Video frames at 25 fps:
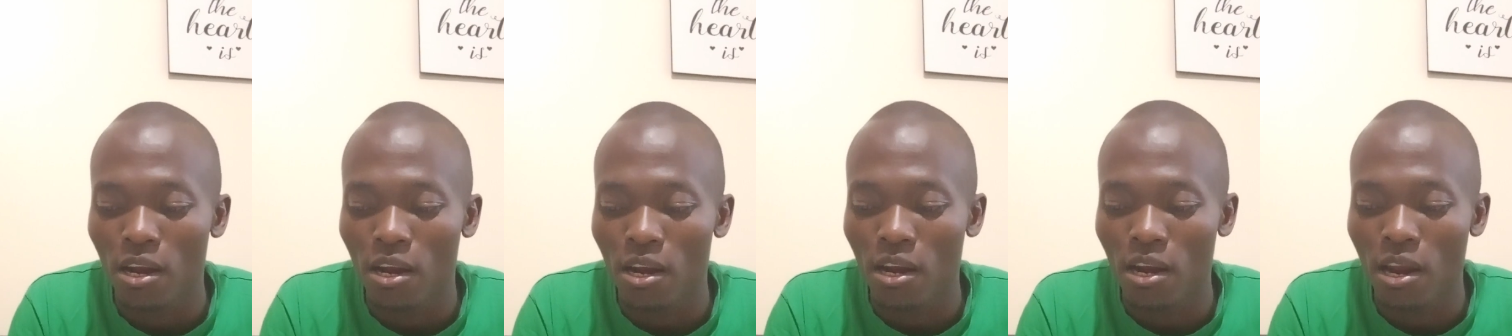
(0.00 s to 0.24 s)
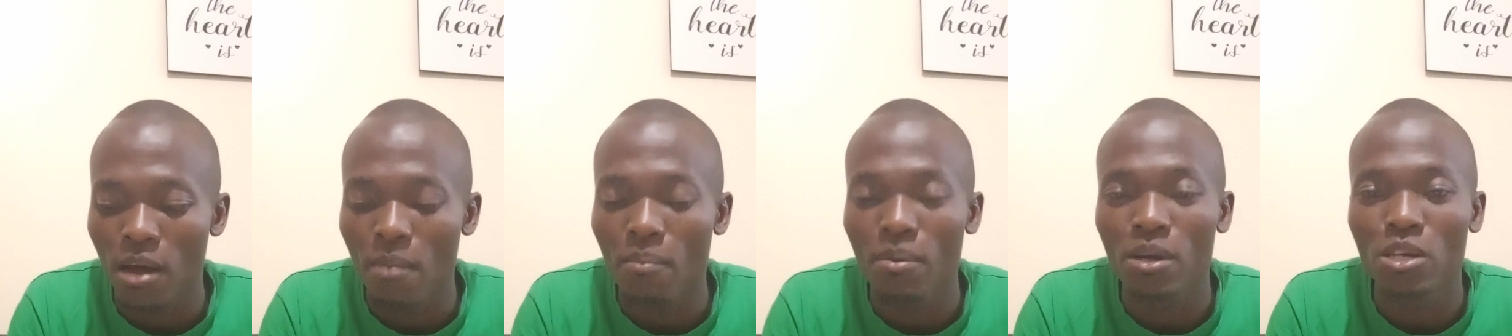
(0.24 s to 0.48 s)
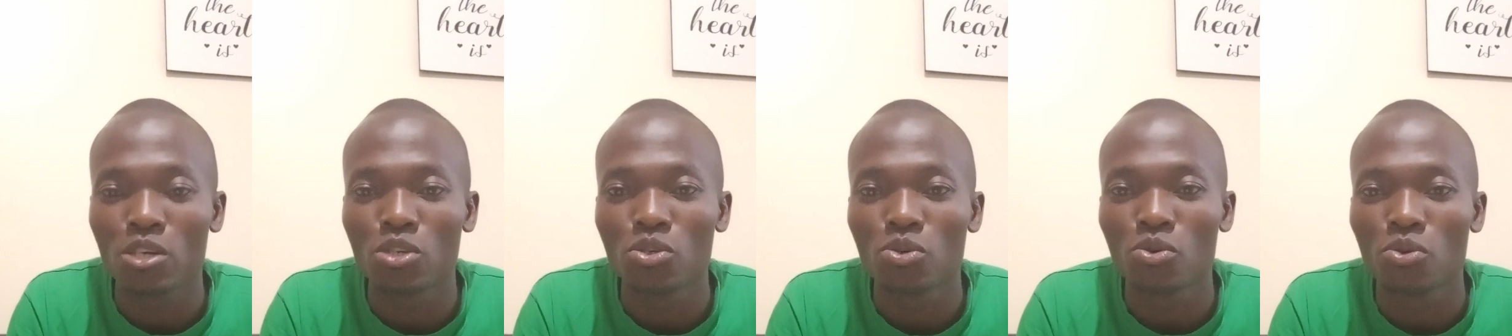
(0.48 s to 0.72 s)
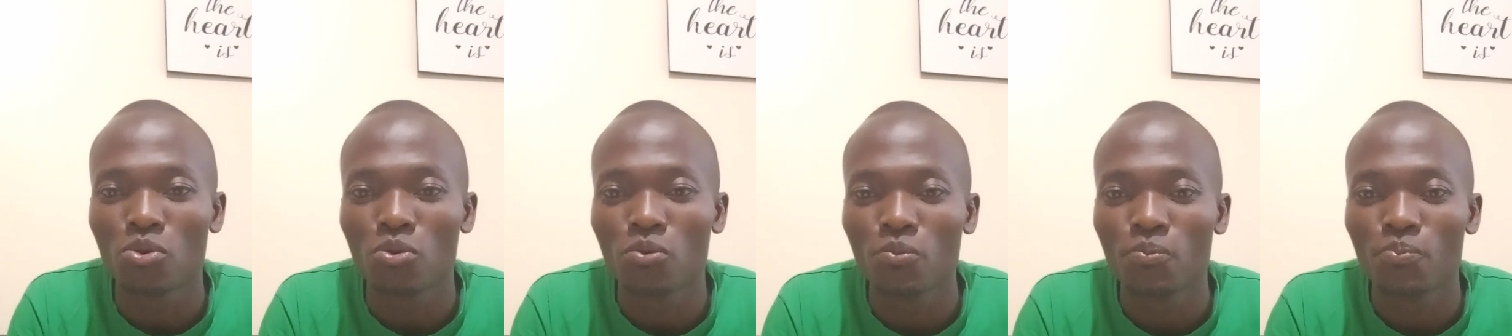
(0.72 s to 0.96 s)
Number
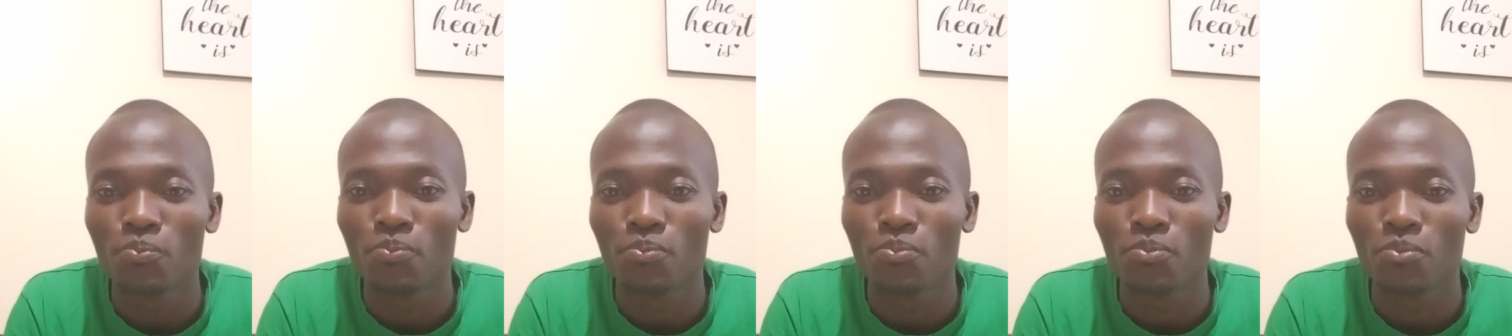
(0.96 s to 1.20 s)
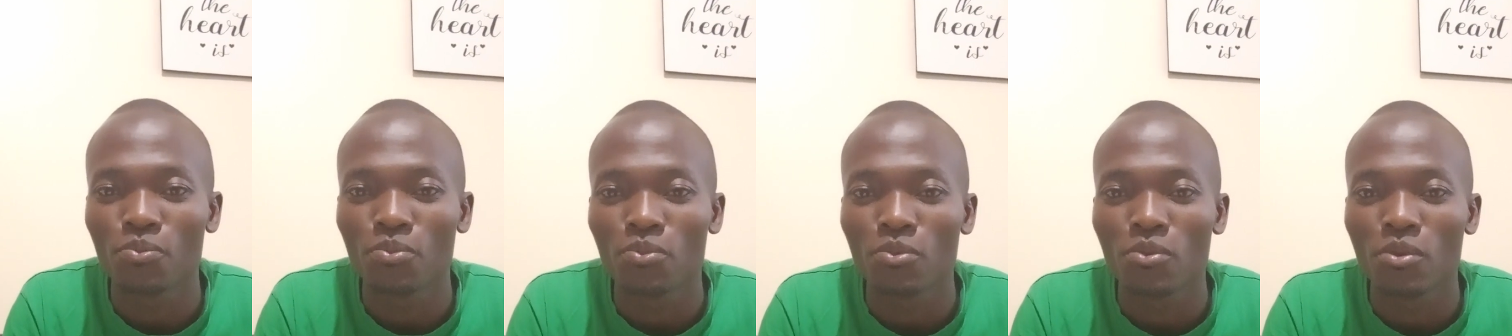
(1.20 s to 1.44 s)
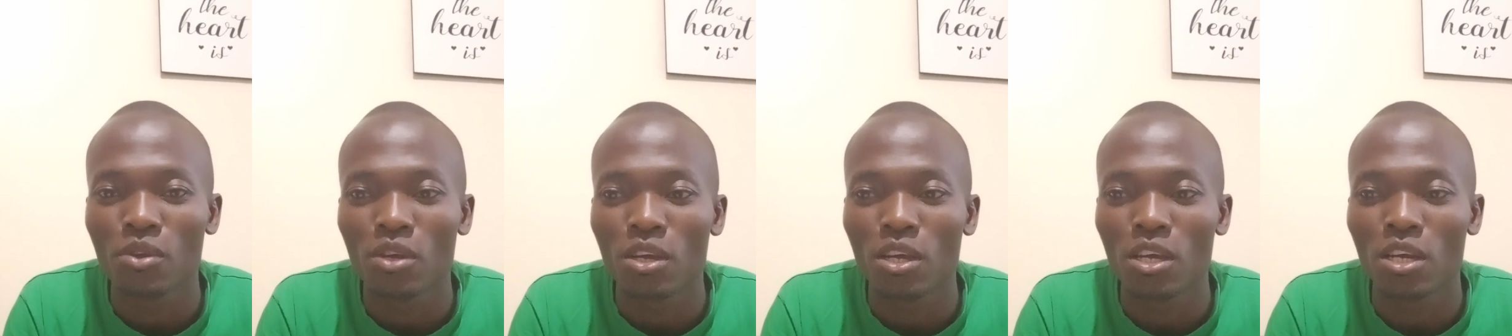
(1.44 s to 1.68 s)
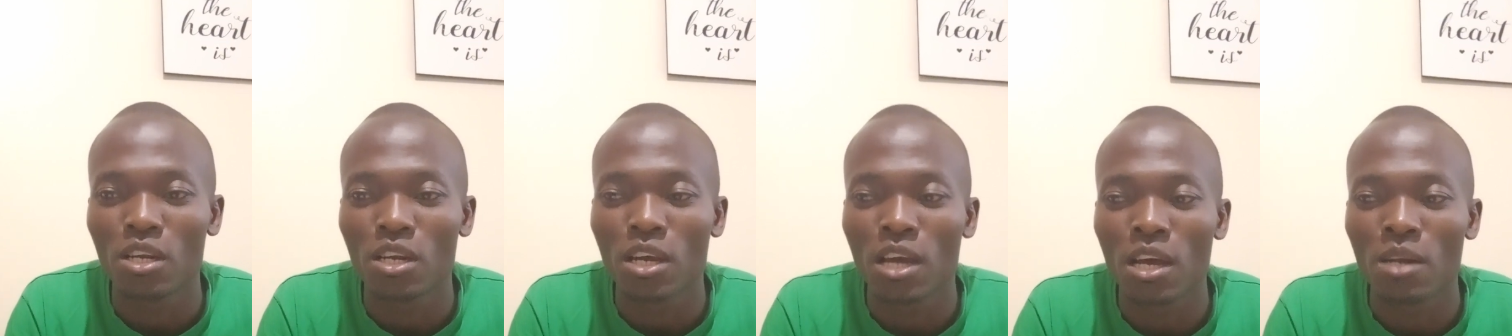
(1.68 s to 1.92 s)
2,
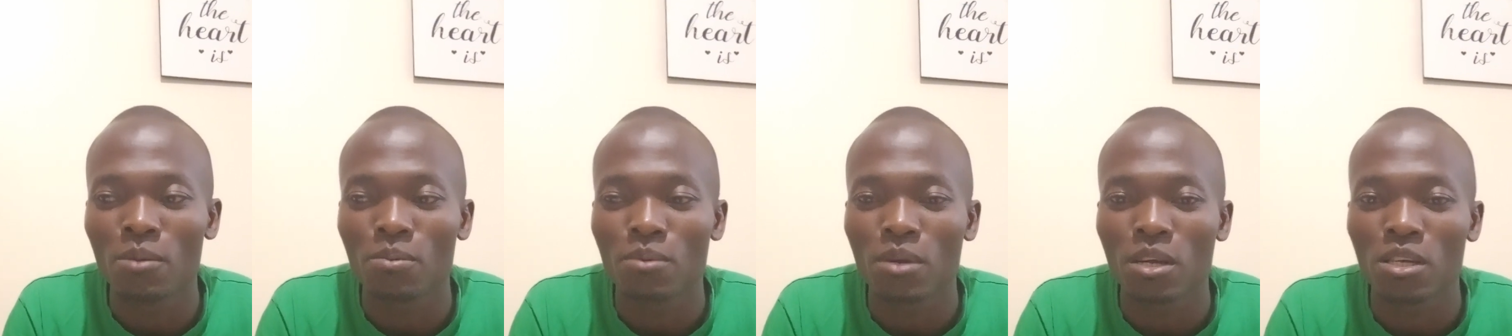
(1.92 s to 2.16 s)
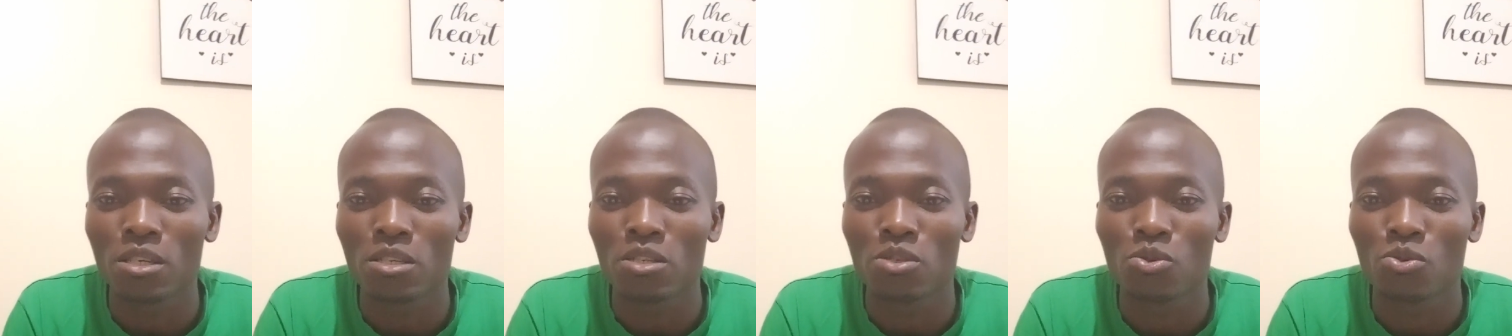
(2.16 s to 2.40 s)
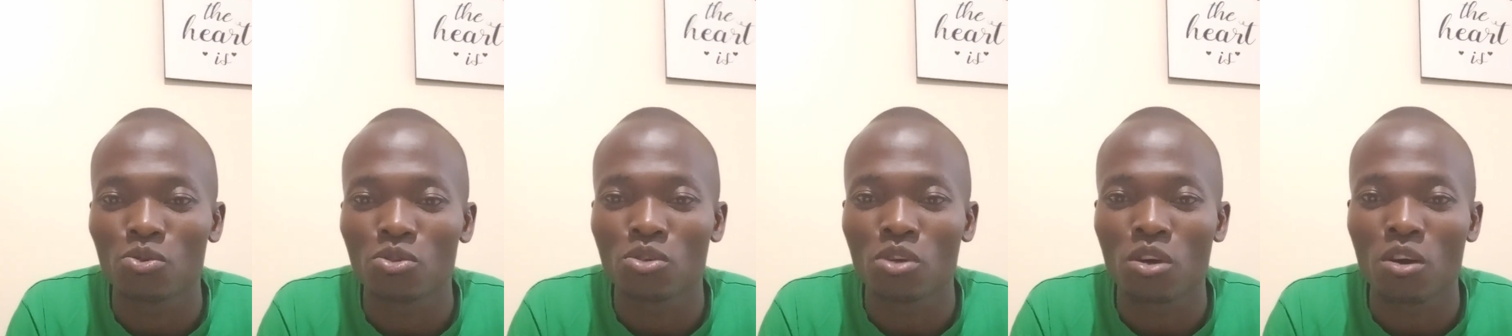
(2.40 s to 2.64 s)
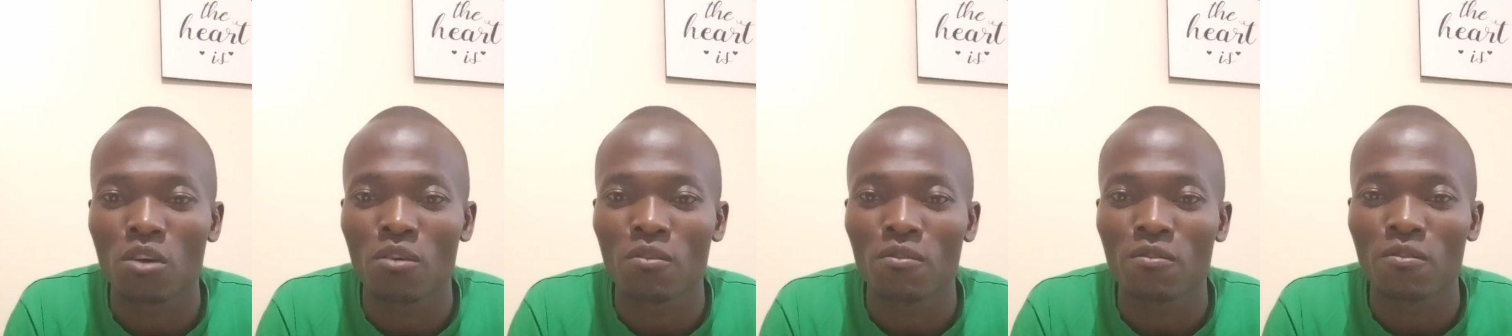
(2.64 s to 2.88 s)
it helps us to
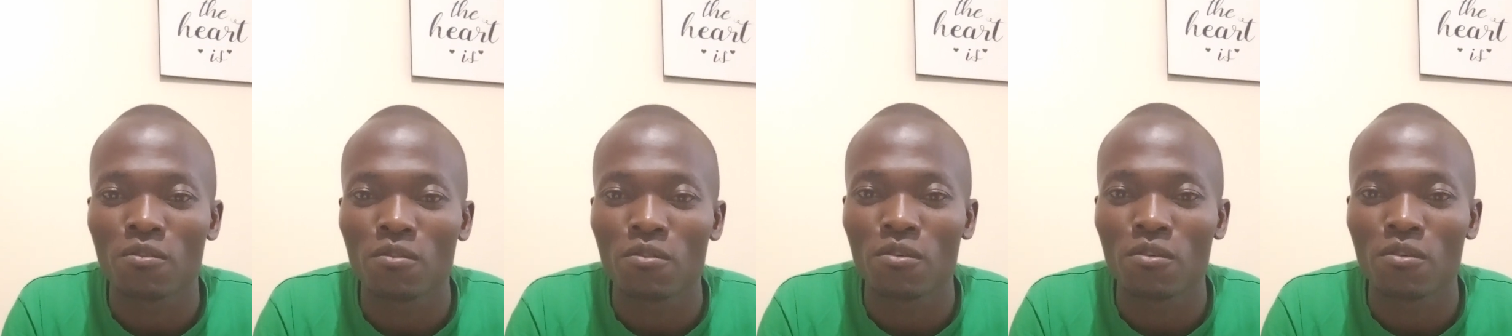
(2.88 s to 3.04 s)
solve